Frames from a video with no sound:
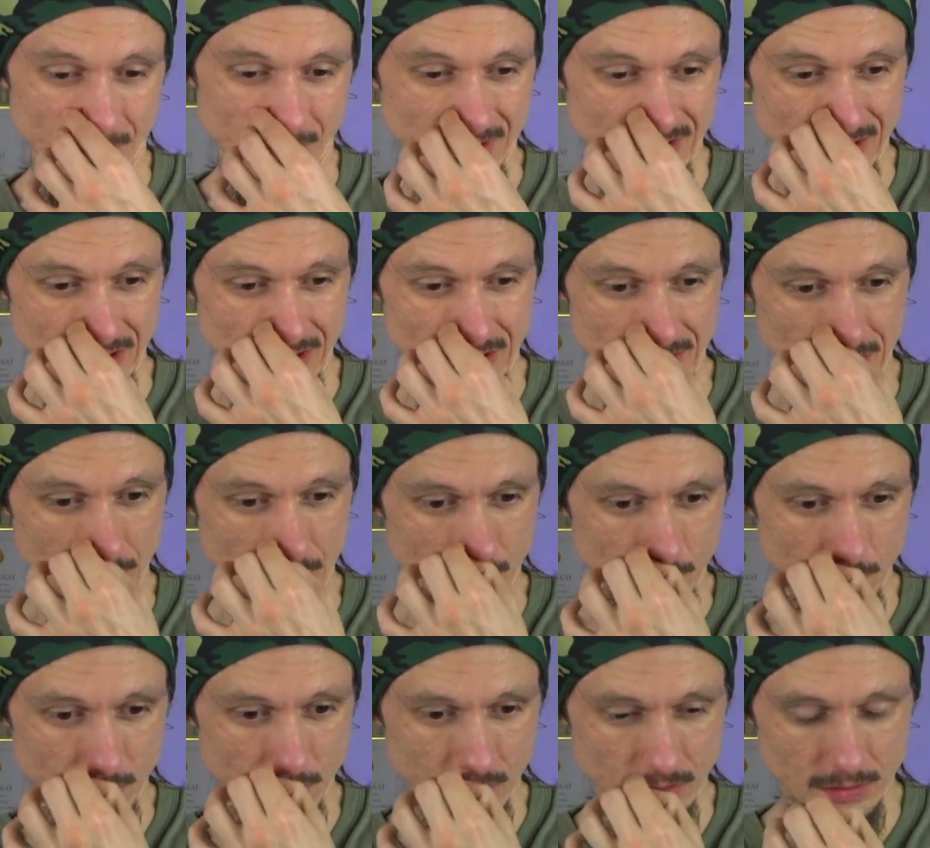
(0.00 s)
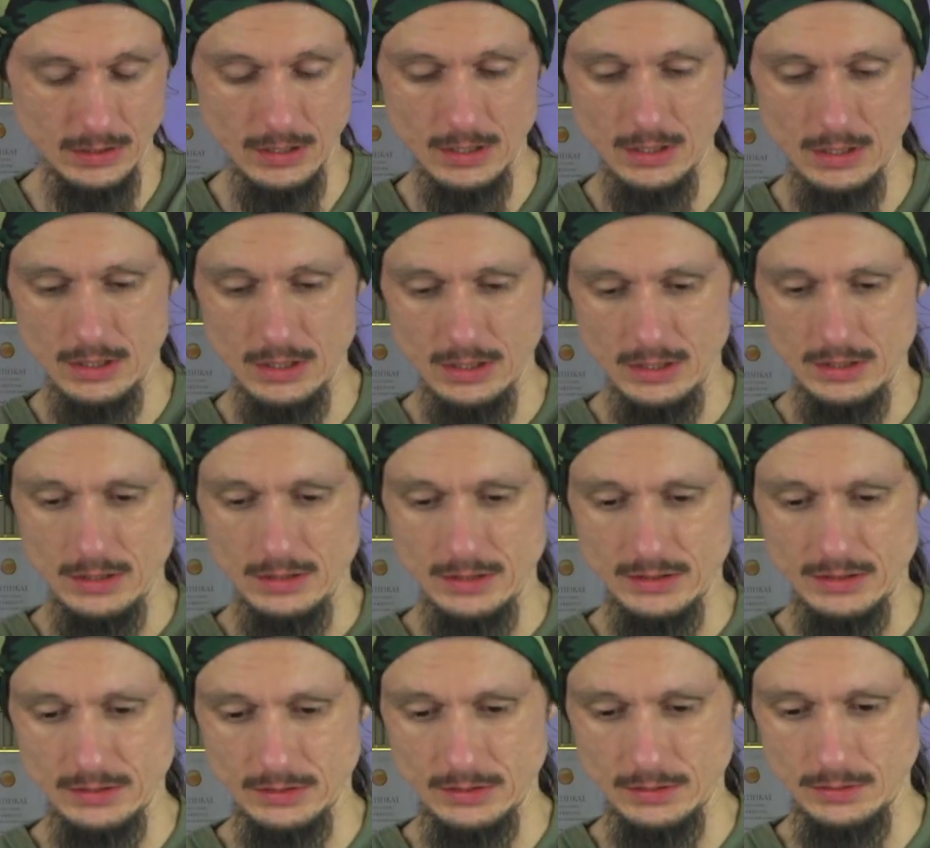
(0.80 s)
62, it's
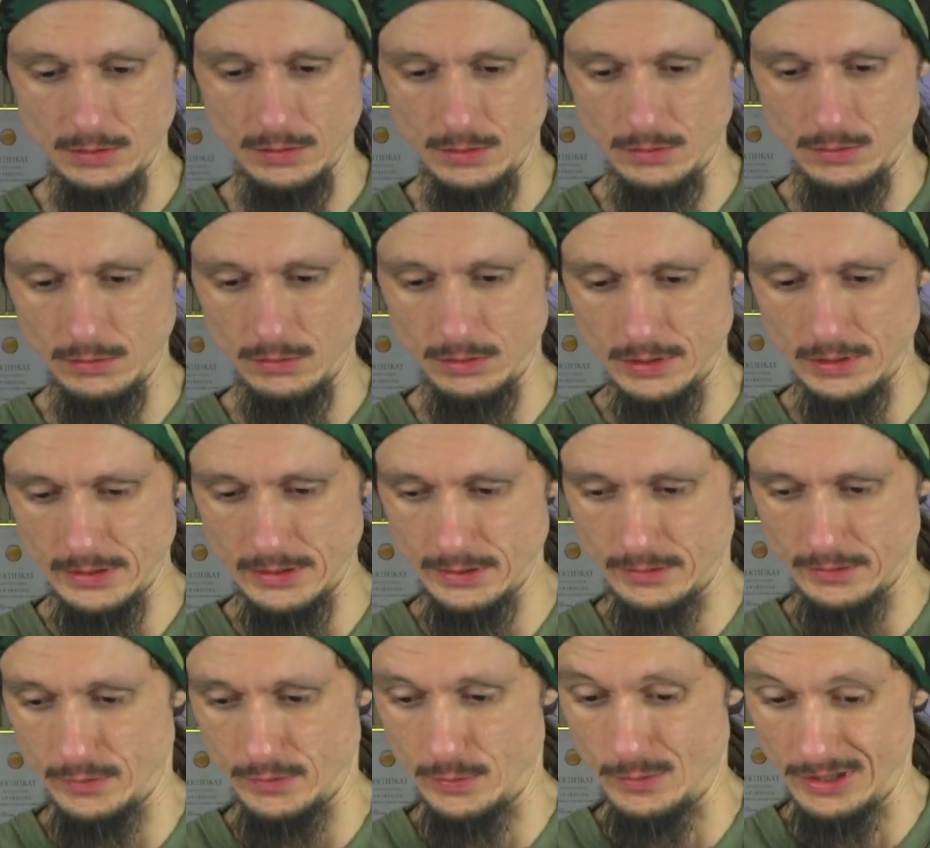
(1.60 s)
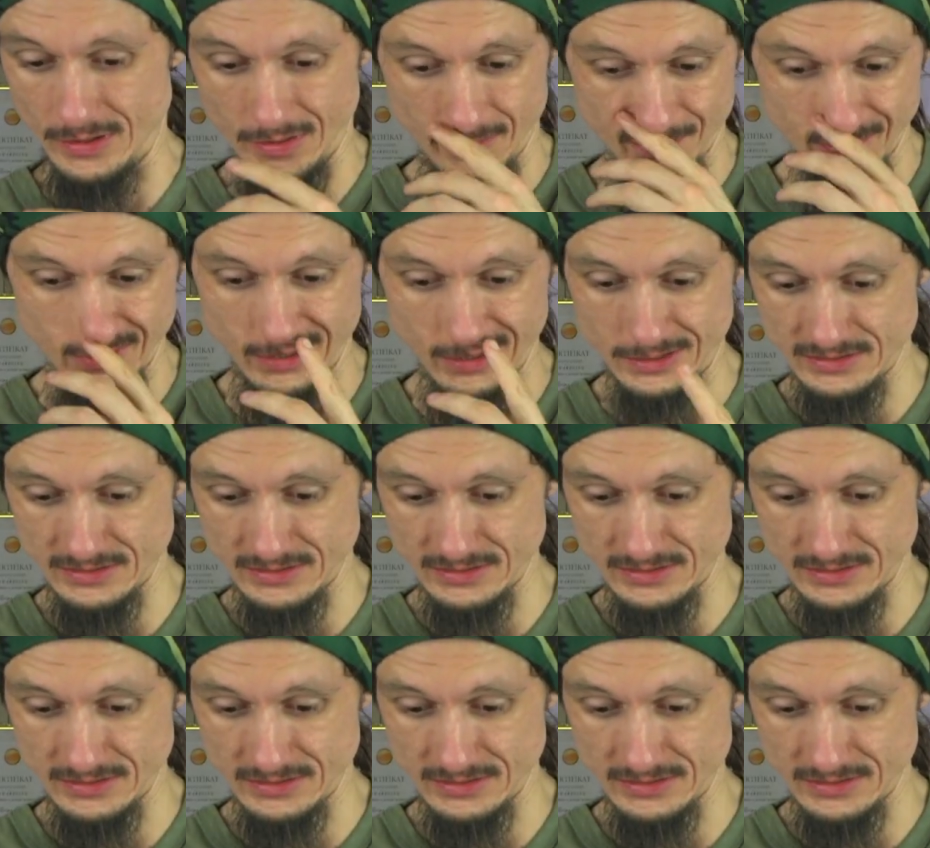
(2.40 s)
still a whole lot every month, but.